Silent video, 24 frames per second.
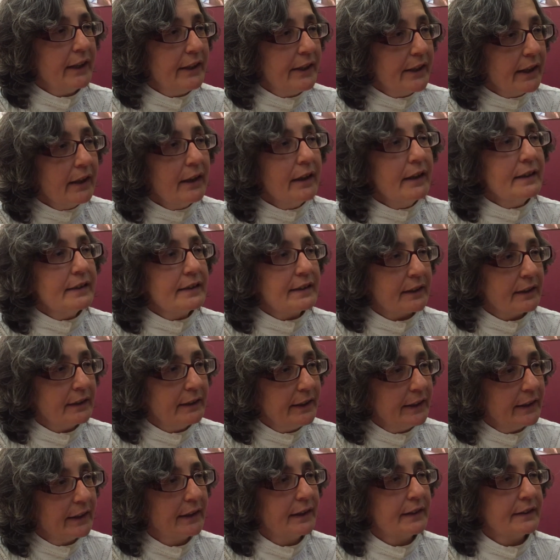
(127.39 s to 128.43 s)
years
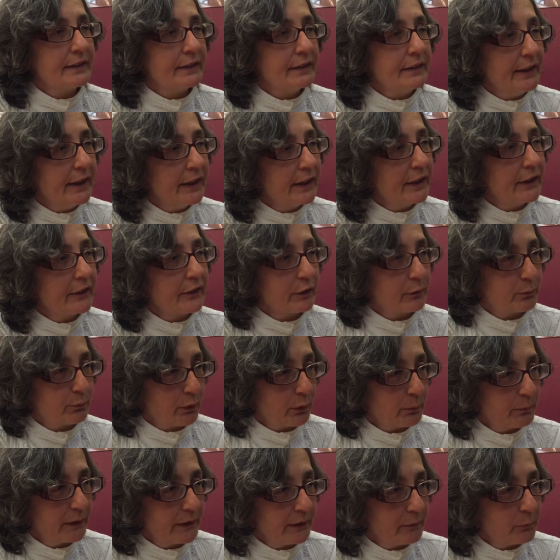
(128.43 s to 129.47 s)
and years and years of
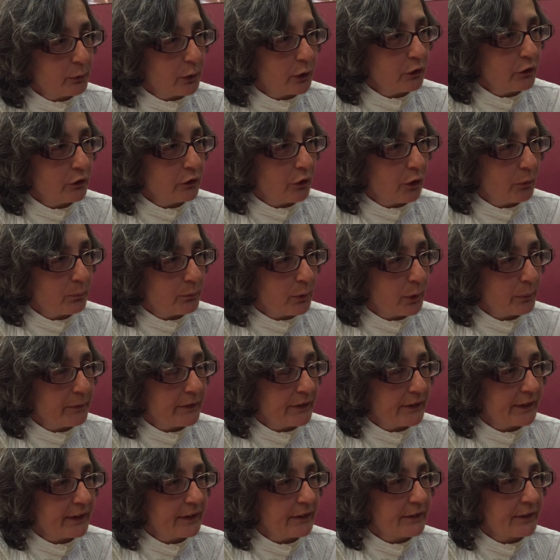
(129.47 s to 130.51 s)
prom- broken
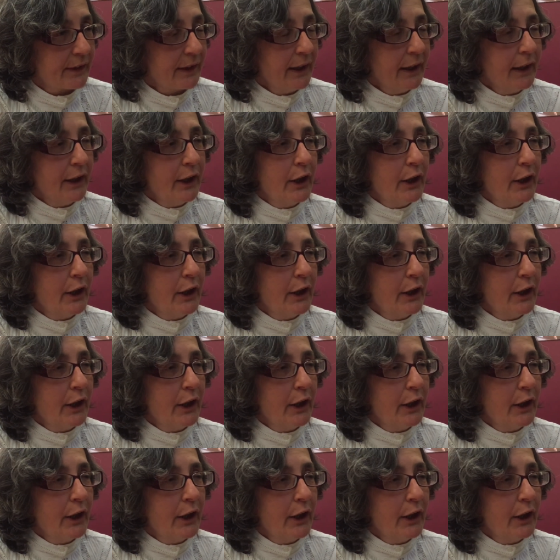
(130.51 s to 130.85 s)
promises.